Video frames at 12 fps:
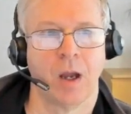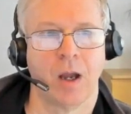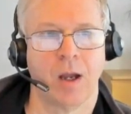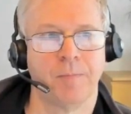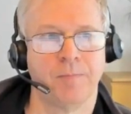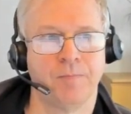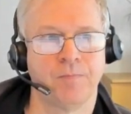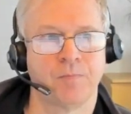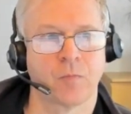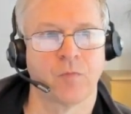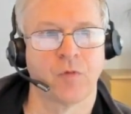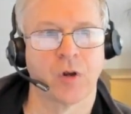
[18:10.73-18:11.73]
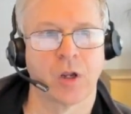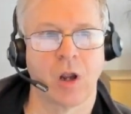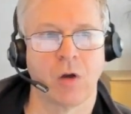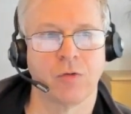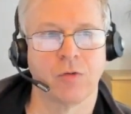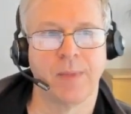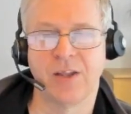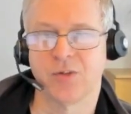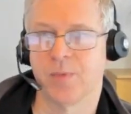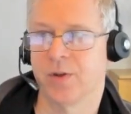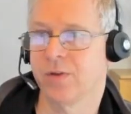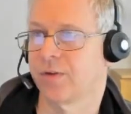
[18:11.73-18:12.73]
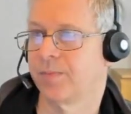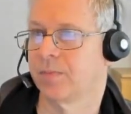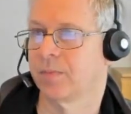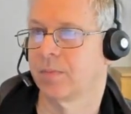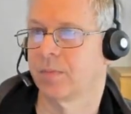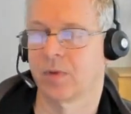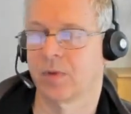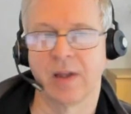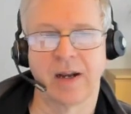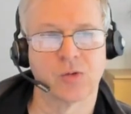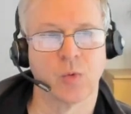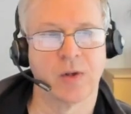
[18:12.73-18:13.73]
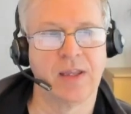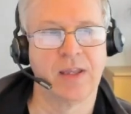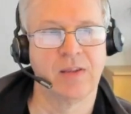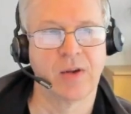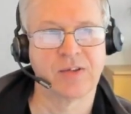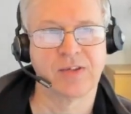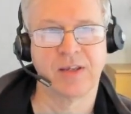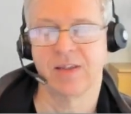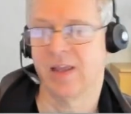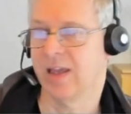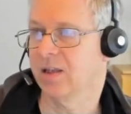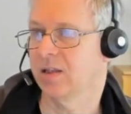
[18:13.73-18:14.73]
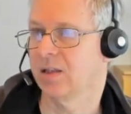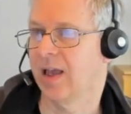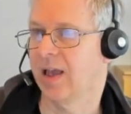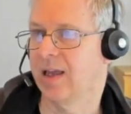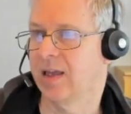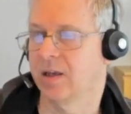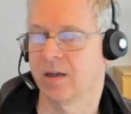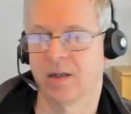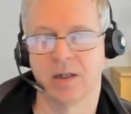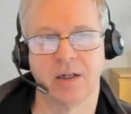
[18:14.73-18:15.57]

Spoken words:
For the cloud management, there's one interesting thing. They